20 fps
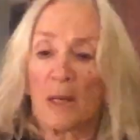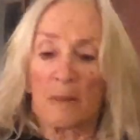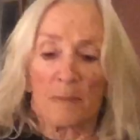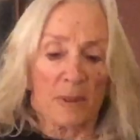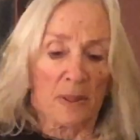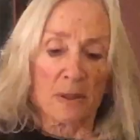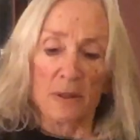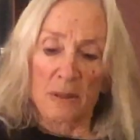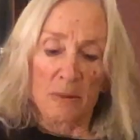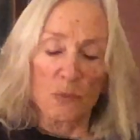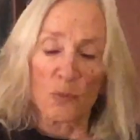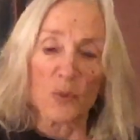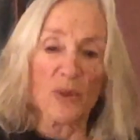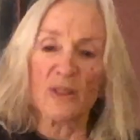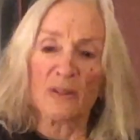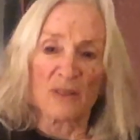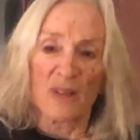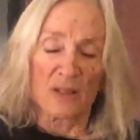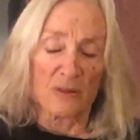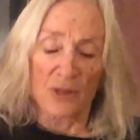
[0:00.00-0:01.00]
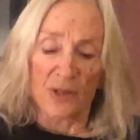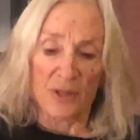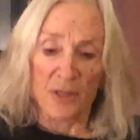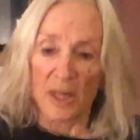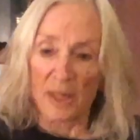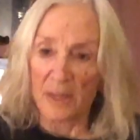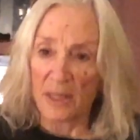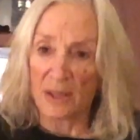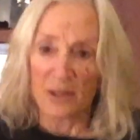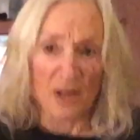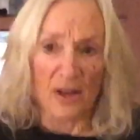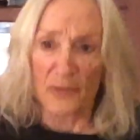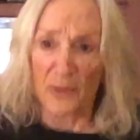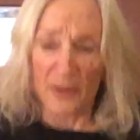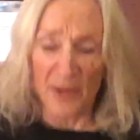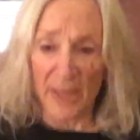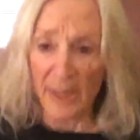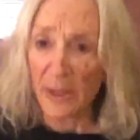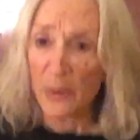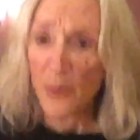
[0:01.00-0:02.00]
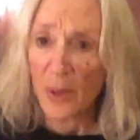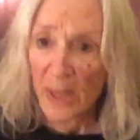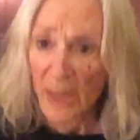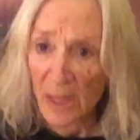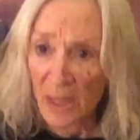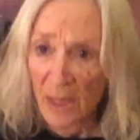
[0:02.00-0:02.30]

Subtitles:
Because we don't understand each other anyway.